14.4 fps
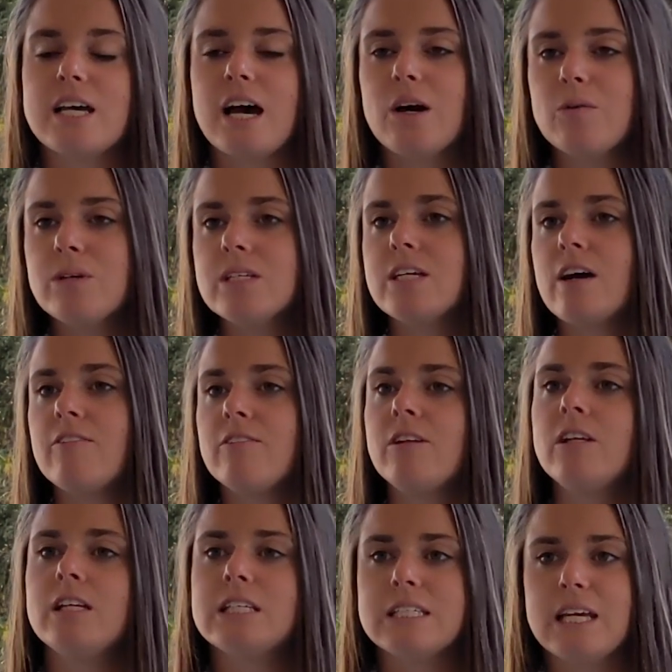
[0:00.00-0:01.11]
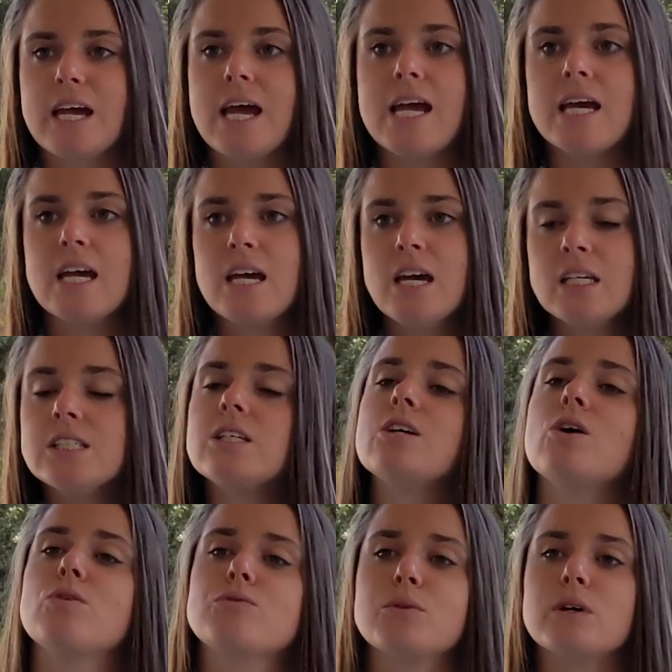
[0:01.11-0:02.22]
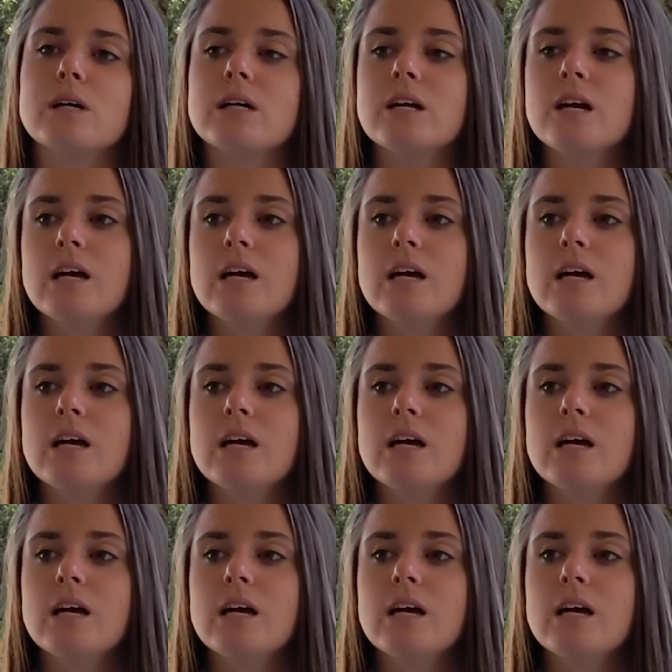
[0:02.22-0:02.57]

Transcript: I would definitely say to go for it.